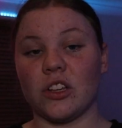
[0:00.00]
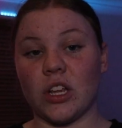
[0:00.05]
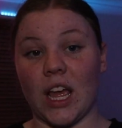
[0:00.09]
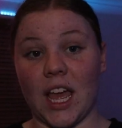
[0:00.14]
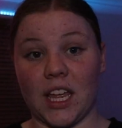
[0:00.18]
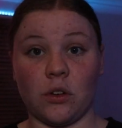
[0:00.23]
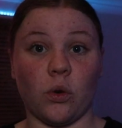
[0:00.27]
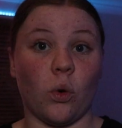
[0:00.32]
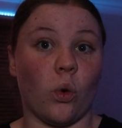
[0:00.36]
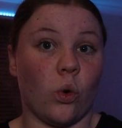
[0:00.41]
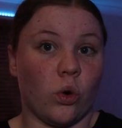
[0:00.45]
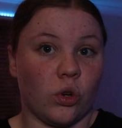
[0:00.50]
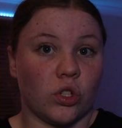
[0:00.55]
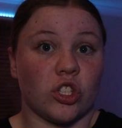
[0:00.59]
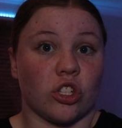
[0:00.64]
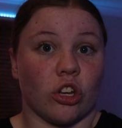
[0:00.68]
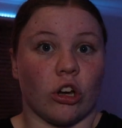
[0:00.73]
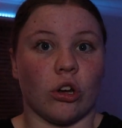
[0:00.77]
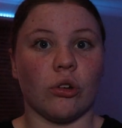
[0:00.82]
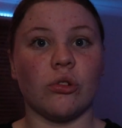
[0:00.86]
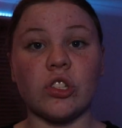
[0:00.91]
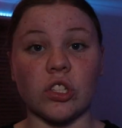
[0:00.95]
and
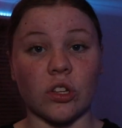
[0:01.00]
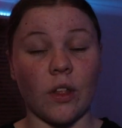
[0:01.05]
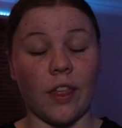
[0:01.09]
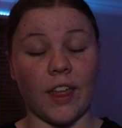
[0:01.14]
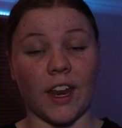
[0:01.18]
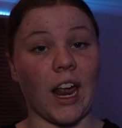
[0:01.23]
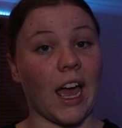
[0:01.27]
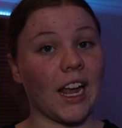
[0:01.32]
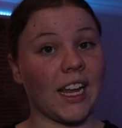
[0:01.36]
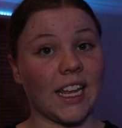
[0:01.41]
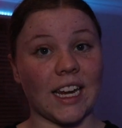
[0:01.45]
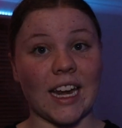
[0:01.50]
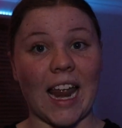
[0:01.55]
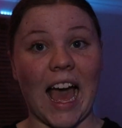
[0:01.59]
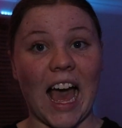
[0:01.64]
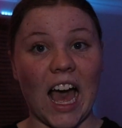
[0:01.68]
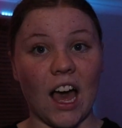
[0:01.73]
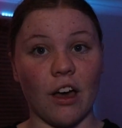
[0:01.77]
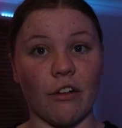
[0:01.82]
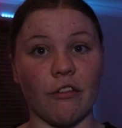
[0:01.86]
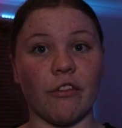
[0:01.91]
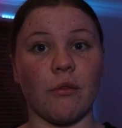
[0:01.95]
also so then I can
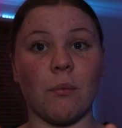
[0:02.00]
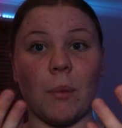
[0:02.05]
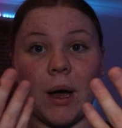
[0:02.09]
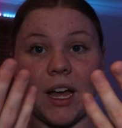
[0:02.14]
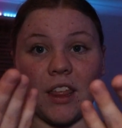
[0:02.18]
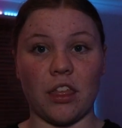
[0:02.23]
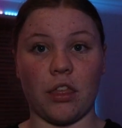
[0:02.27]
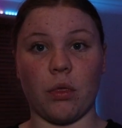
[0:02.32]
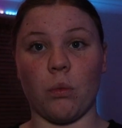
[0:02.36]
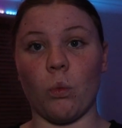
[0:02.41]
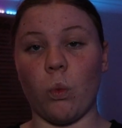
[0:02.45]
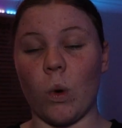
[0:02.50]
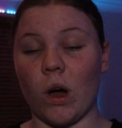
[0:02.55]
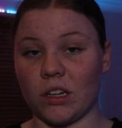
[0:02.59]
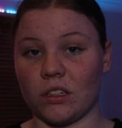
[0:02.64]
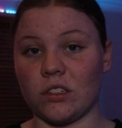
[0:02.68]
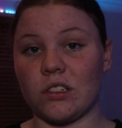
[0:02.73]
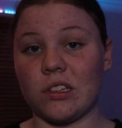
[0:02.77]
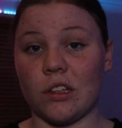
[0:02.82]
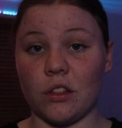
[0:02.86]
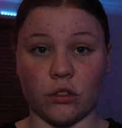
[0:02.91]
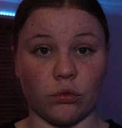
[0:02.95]
have my
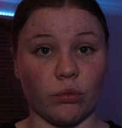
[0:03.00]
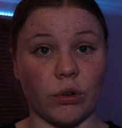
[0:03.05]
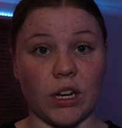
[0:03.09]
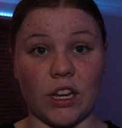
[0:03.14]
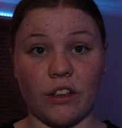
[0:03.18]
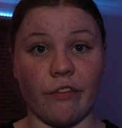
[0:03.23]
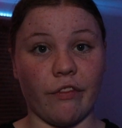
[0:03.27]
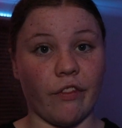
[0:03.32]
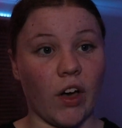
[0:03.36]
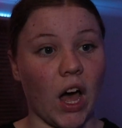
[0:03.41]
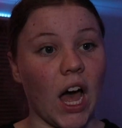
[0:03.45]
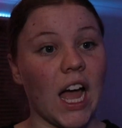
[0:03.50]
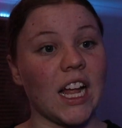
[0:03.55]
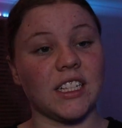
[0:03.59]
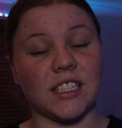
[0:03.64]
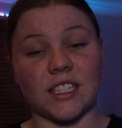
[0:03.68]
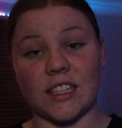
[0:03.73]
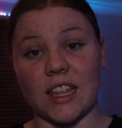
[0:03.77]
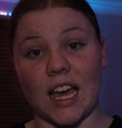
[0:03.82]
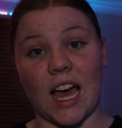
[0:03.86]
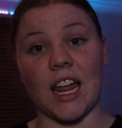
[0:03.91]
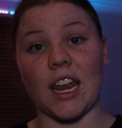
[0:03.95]
1 to 3
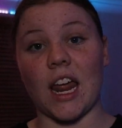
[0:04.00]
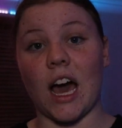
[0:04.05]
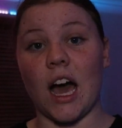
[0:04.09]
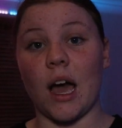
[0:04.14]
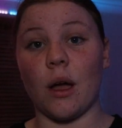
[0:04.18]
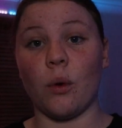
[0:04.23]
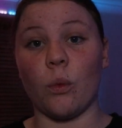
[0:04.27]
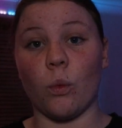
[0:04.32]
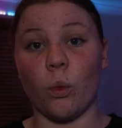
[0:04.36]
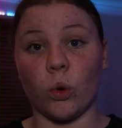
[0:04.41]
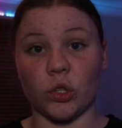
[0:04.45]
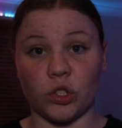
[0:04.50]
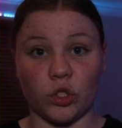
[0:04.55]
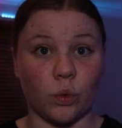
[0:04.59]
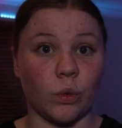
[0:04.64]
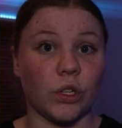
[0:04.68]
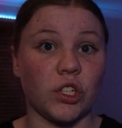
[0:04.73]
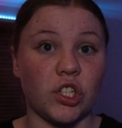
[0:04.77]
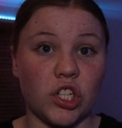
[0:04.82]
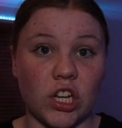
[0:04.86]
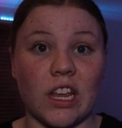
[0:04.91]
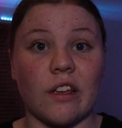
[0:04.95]
fights that I want
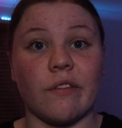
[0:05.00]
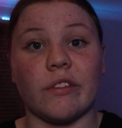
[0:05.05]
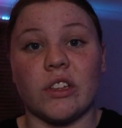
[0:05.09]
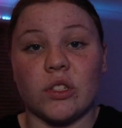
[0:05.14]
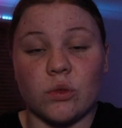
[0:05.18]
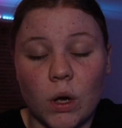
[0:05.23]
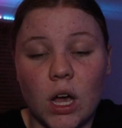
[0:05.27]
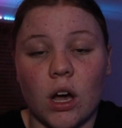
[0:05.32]
to achieve as